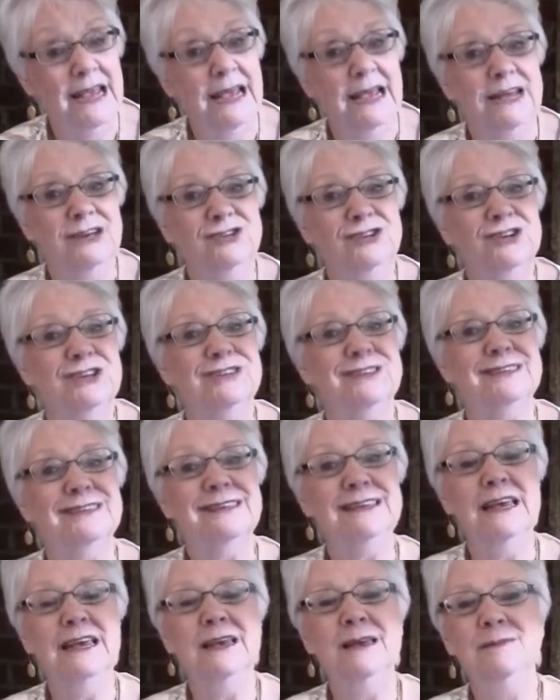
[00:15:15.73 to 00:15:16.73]
It just
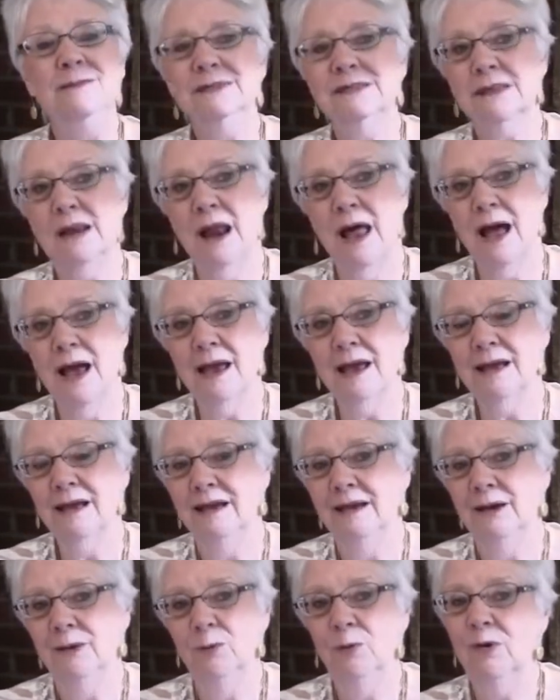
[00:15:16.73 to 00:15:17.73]
seems like,
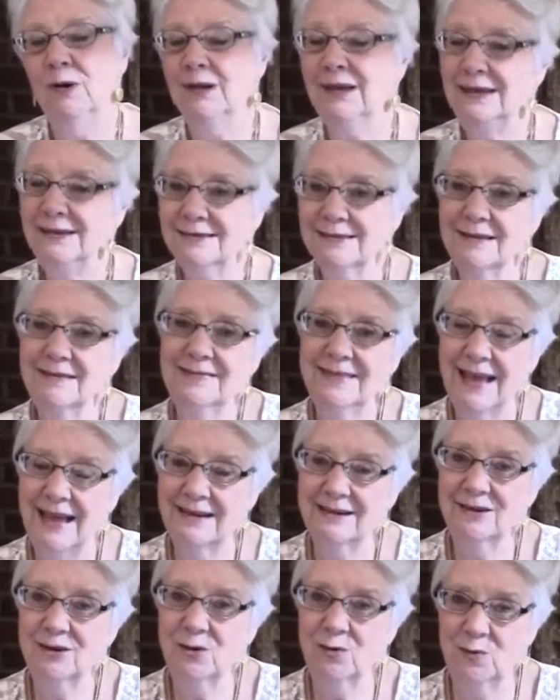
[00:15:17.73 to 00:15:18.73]
well, isn't
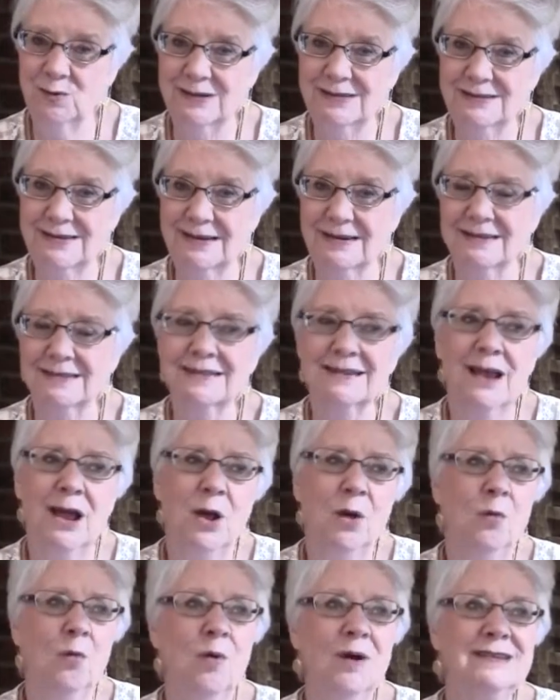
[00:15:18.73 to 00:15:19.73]
that a coincidence?
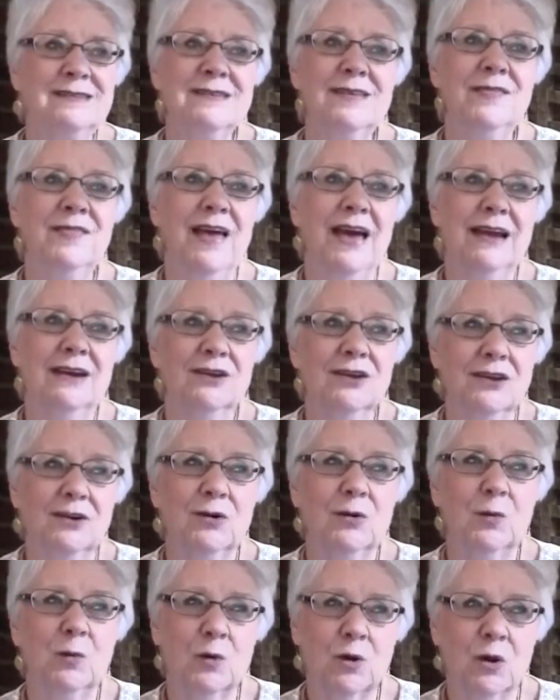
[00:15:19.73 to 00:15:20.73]
Wasn't that a
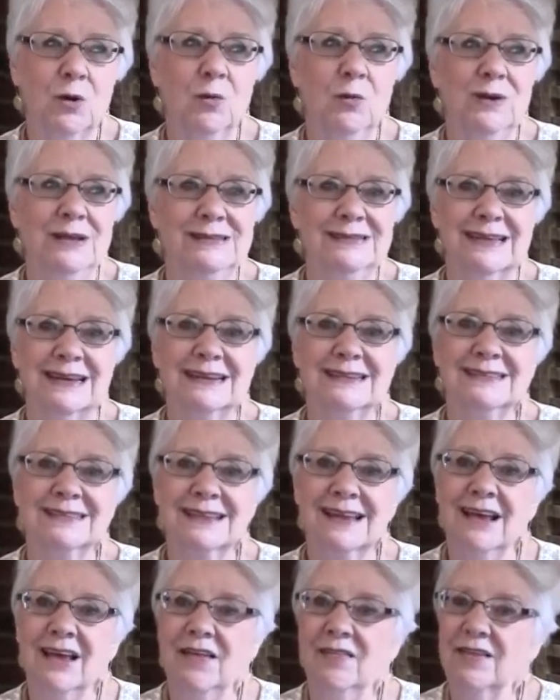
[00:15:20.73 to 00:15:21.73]
coincidence
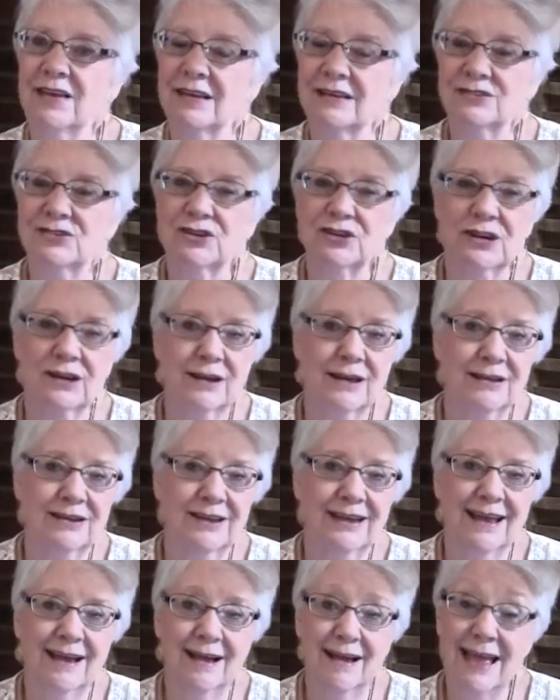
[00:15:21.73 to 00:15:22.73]
that
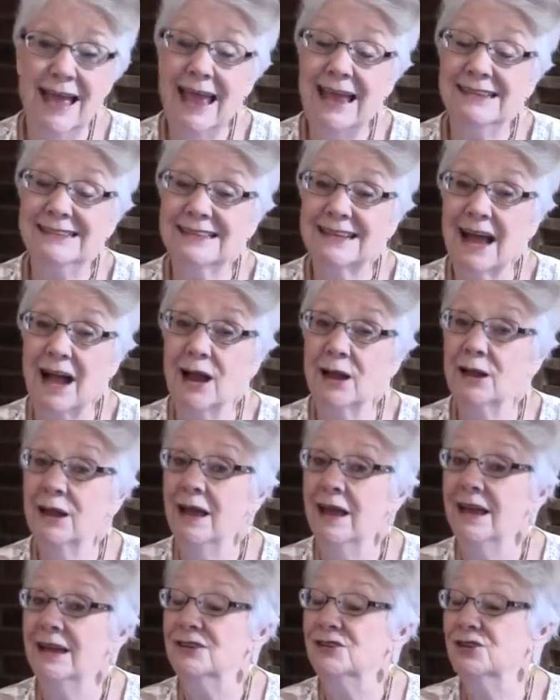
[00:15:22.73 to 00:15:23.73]
Gehazi
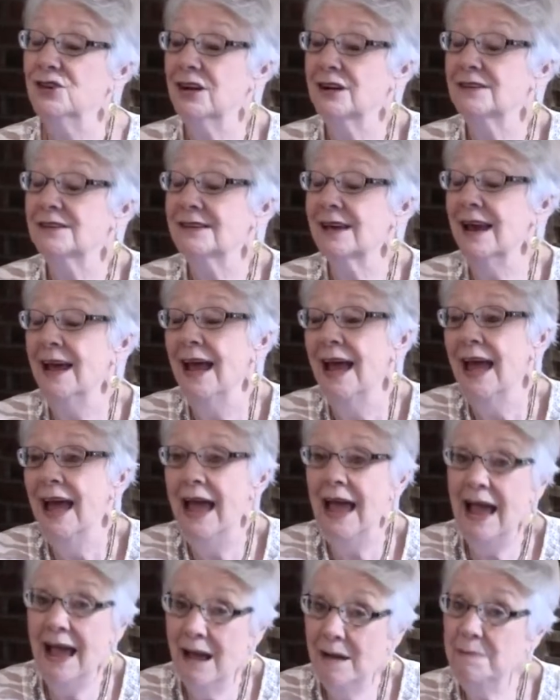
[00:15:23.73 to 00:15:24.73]
just
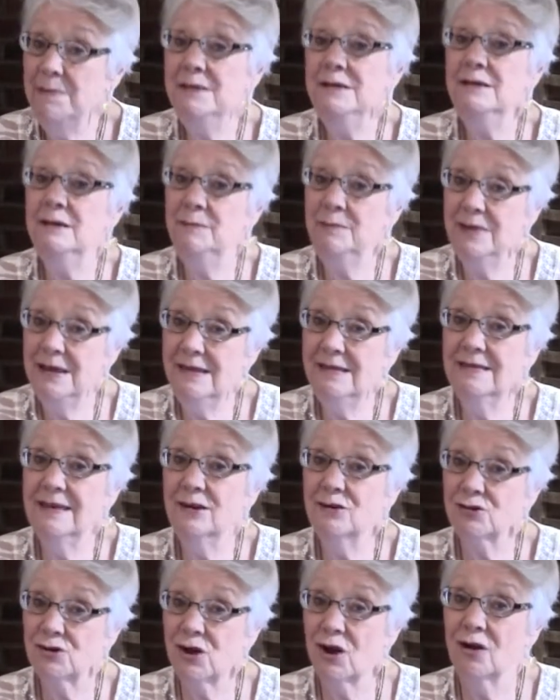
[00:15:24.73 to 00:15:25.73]
happened to be
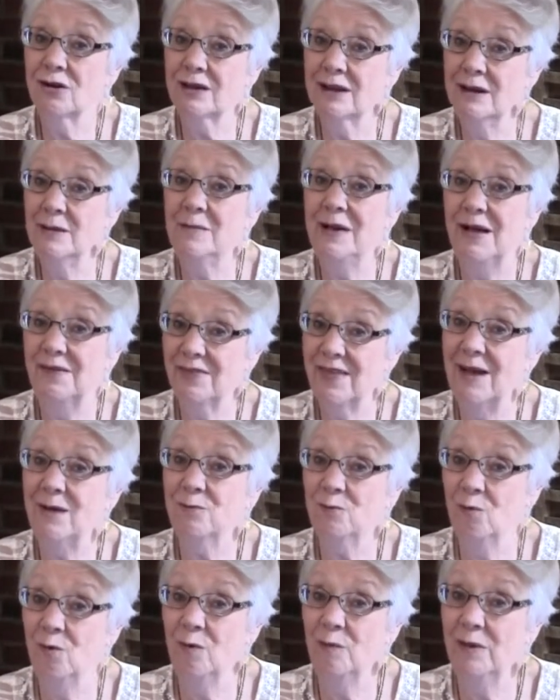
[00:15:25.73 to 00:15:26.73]
there talking about
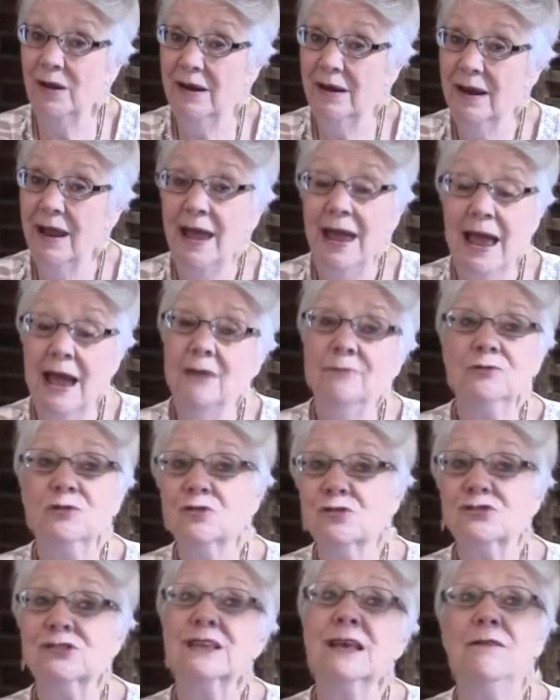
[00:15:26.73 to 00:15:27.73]
that woman?
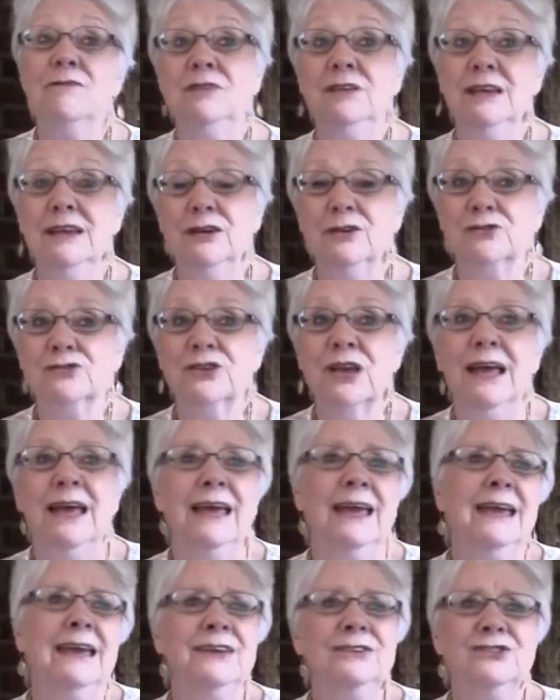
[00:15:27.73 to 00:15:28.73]
After 7 years,
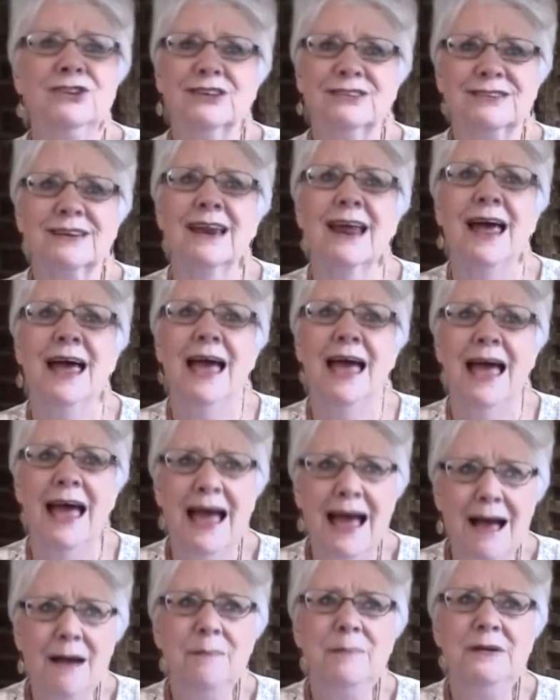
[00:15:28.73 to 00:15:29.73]
he just
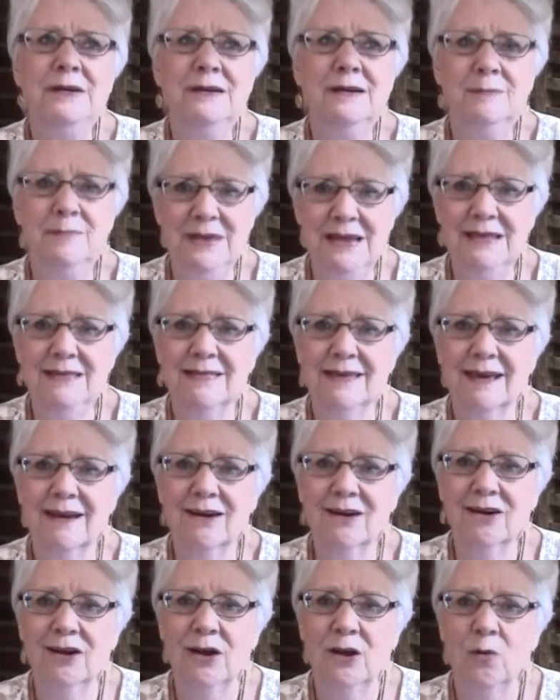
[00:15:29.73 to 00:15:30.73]
happened to be
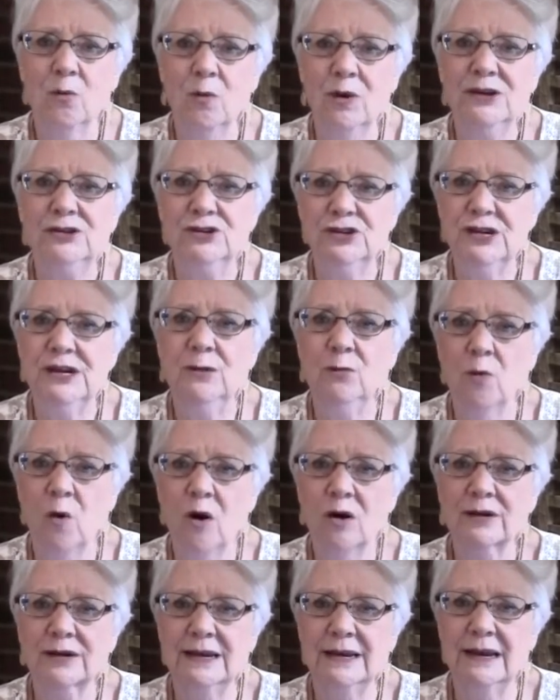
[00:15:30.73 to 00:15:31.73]
there when she
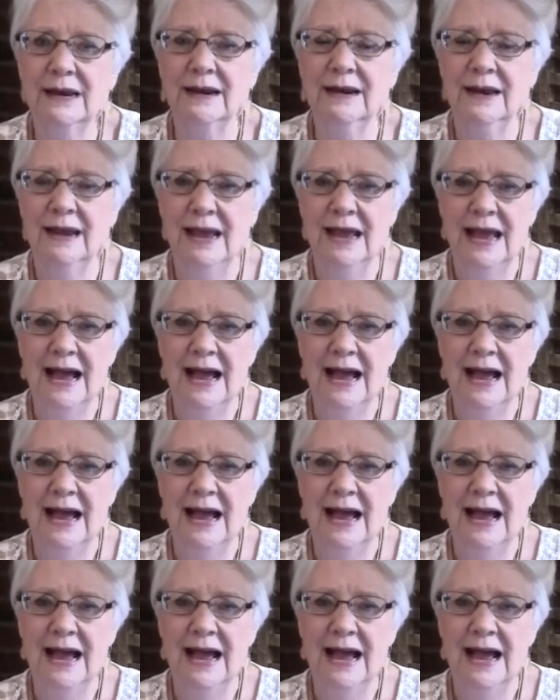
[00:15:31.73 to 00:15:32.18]
walked in.